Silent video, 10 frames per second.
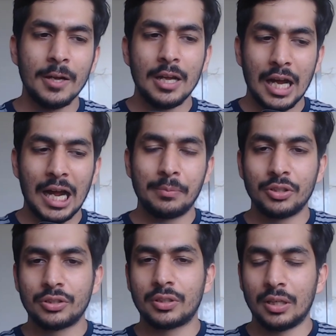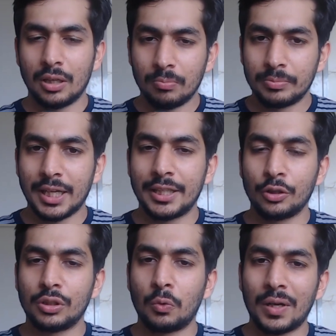I'm just telling
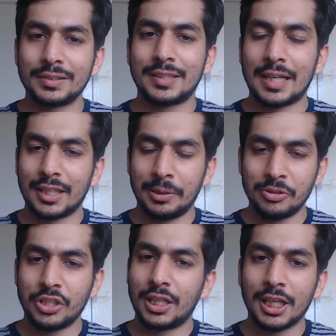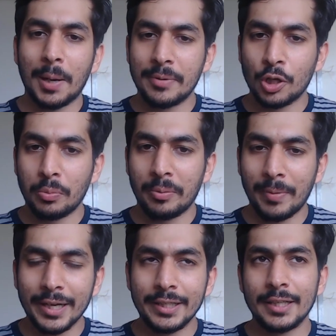you the ones that are immediately coming to my
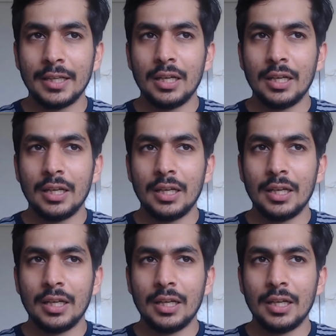mind.